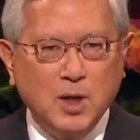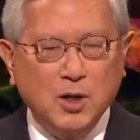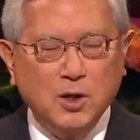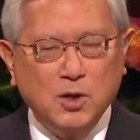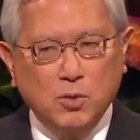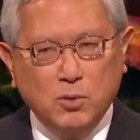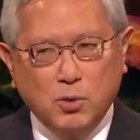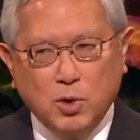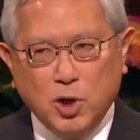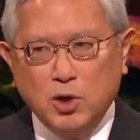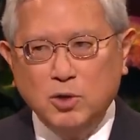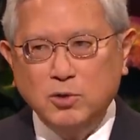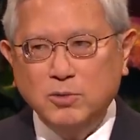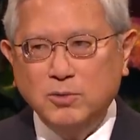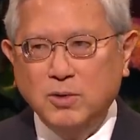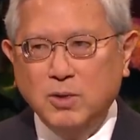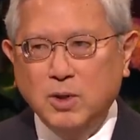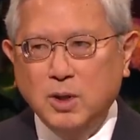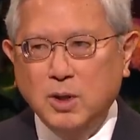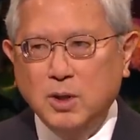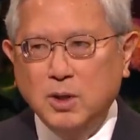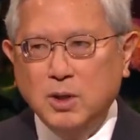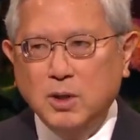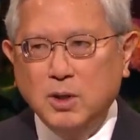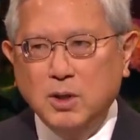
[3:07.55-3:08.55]
Quote,
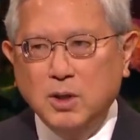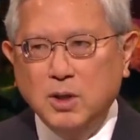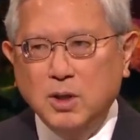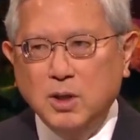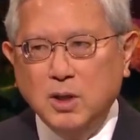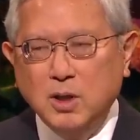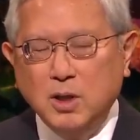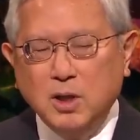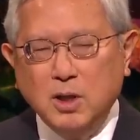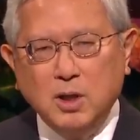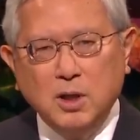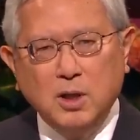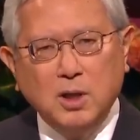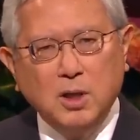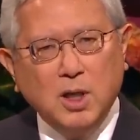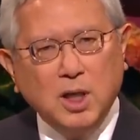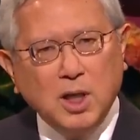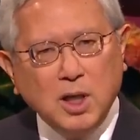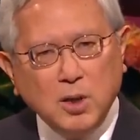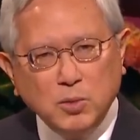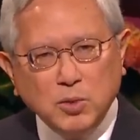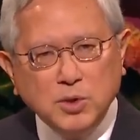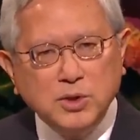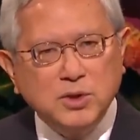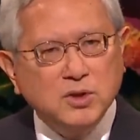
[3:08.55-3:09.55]
he
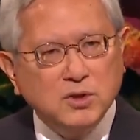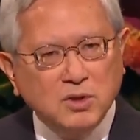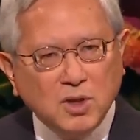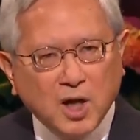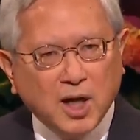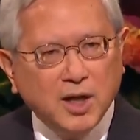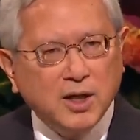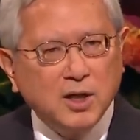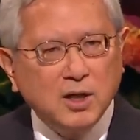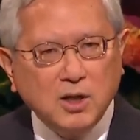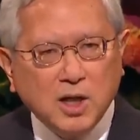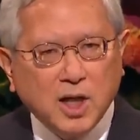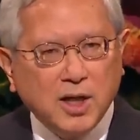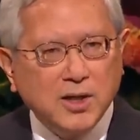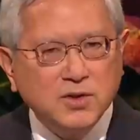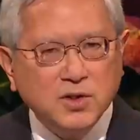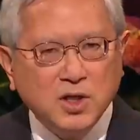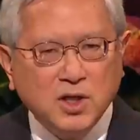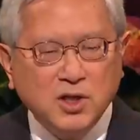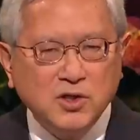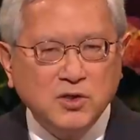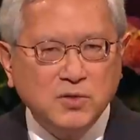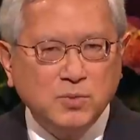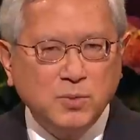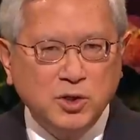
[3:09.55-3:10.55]
was not a nice
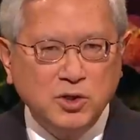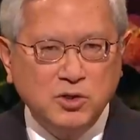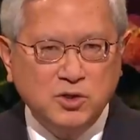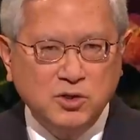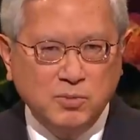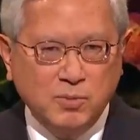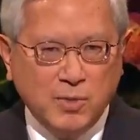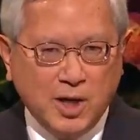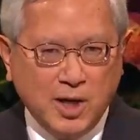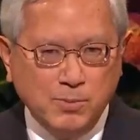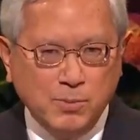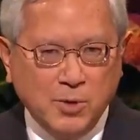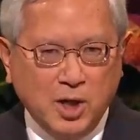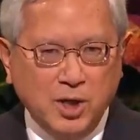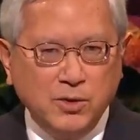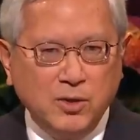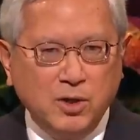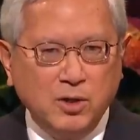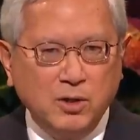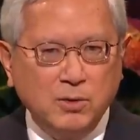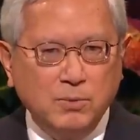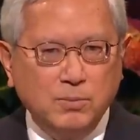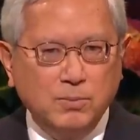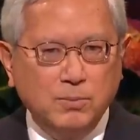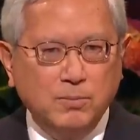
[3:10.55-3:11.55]
husband to my mother.